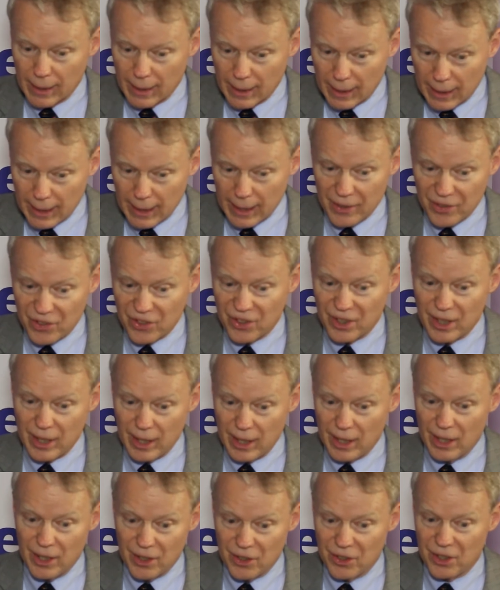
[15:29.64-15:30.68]
this
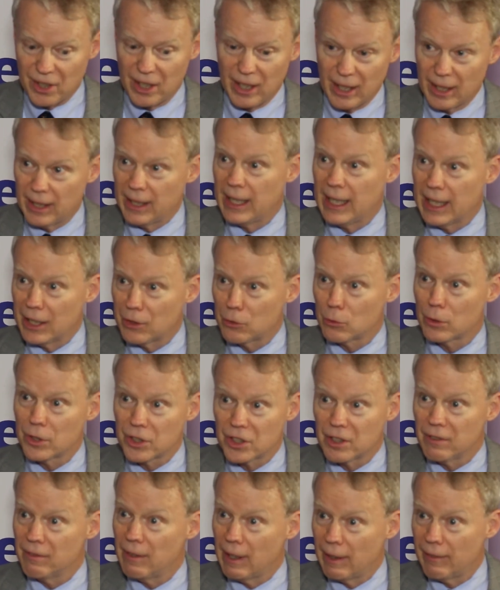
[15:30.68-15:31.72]
is in the interest of